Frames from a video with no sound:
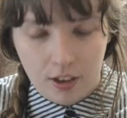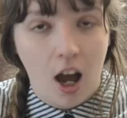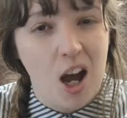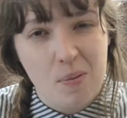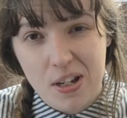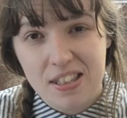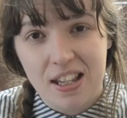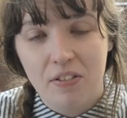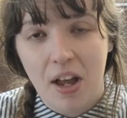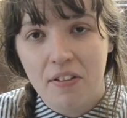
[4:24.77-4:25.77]
I
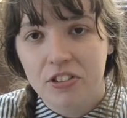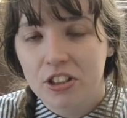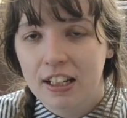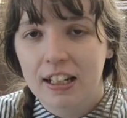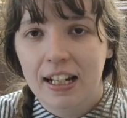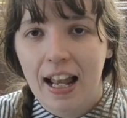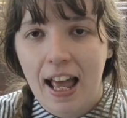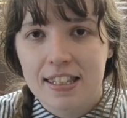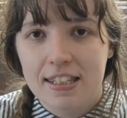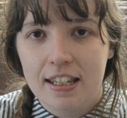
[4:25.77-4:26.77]
myself haven't done any
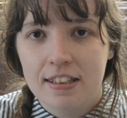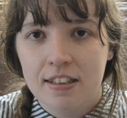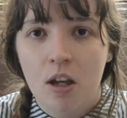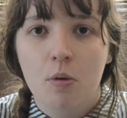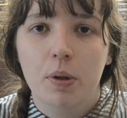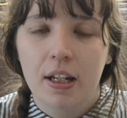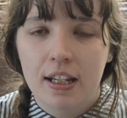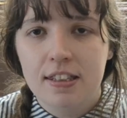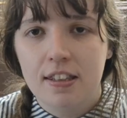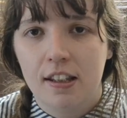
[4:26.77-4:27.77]
classes, but it
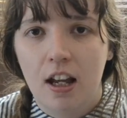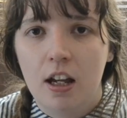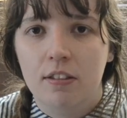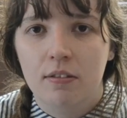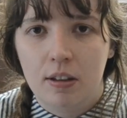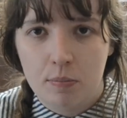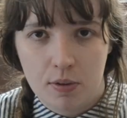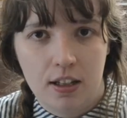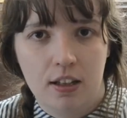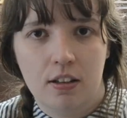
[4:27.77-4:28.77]
is something I am
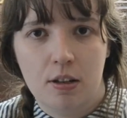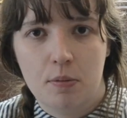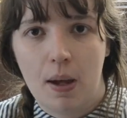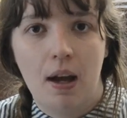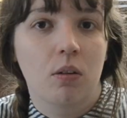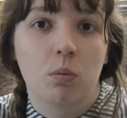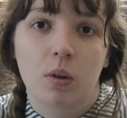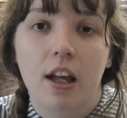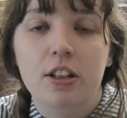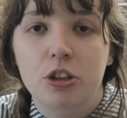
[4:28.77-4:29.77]
thinking about and
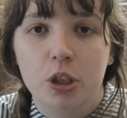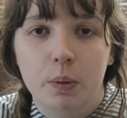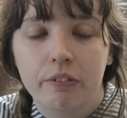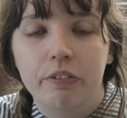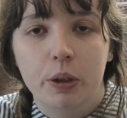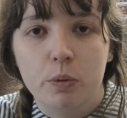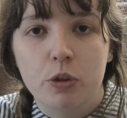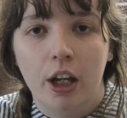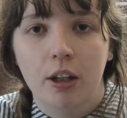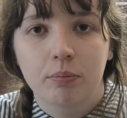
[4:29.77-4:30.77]
would like to do in
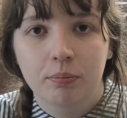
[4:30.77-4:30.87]
future.